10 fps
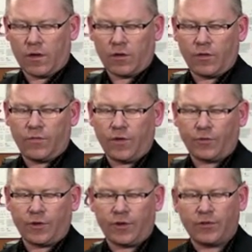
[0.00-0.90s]
good
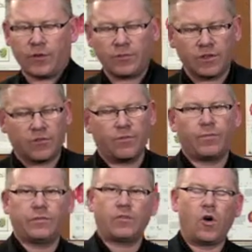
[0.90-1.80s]
filter in terms of
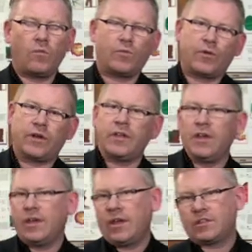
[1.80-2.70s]
home brewing.
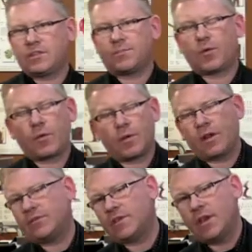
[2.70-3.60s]
It's
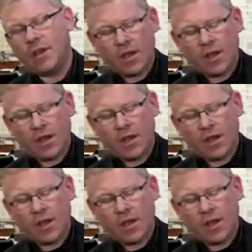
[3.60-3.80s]
permanent.